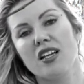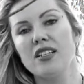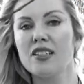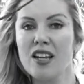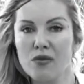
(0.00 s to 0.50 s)

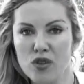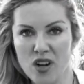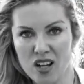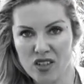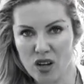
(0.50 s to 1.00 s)
This time
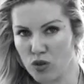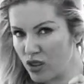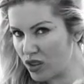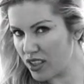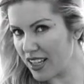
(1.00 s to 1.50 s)
around I
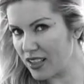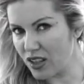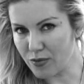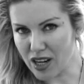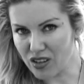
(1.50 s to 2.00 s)
want to tell you
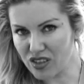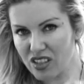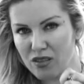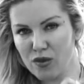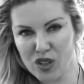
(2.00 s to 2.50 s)
about
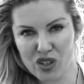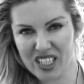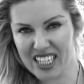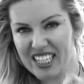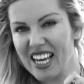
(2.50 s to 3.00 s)

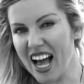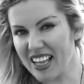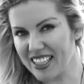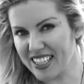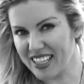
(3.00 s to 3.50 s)

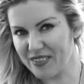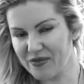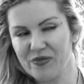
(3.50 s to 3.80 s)
musicality.